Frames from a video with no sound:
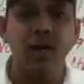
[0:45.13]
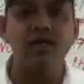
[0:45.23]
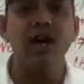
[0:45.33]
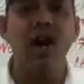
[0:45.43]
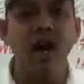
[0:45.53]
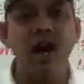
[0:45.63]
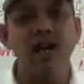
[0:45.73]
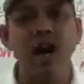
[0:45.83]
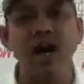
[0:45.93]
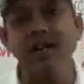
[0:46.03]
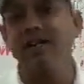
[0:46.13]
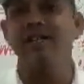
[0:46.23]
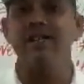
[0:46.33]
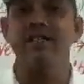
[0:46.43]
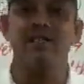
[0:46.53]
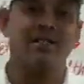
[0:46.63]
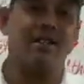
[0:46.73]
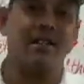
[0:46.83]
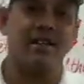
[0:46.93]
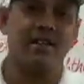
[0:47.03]
What are
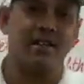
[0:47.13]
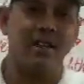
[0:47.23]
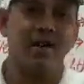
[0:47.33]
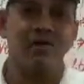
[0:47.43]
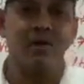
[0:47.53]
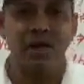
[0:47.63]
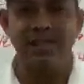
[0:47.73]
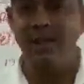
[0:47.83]
articles? For